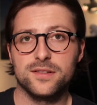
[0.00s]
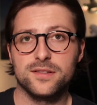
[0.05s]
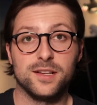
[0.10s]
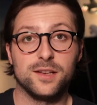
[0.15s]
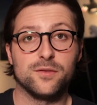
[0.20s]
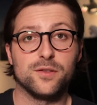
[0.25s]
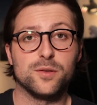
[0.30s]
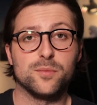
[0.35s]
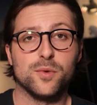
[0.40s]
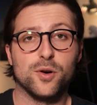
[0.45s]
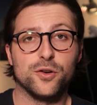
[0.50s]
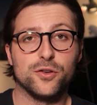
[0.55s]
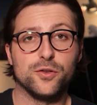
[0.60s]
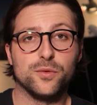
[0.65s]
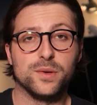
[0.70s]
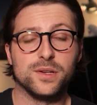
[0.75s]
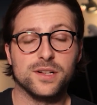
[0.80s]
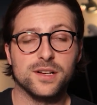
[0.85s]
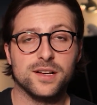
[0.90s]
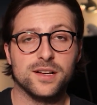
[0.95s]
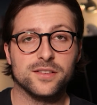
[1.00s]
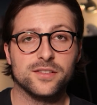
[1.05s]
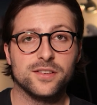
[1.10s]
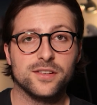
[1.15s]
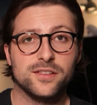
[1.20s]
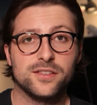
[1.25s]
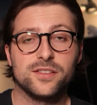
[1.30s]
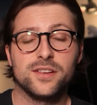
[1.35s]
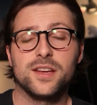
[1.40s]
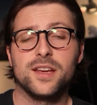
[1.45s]
Leave an emoji with
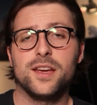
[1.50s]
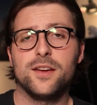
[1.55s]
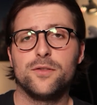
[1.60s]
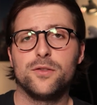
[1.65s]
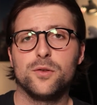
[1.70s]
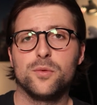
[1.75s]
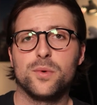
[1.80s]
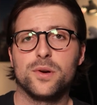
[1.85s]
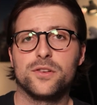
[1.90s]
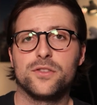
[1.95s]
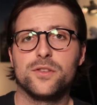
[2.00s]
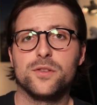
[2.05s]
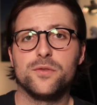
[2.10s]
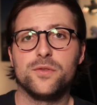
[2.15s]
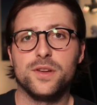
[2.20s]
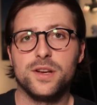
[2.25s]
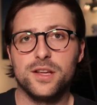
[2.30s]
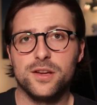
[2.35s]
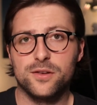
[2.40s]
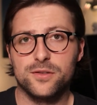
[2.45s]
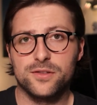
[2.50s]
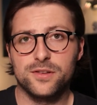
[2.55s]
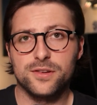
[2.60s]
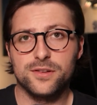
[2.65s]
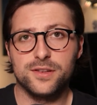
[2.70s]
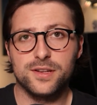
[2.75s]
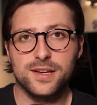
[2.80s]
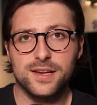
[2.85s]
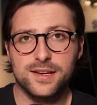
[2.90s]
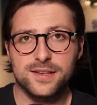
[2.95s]
glasses if you watched the video
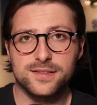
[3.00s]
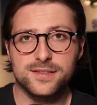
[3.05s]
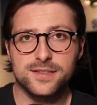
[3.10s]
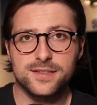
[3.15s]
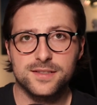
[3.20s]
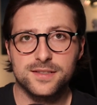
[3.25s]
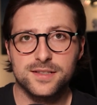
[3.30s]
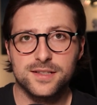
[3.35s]
till the end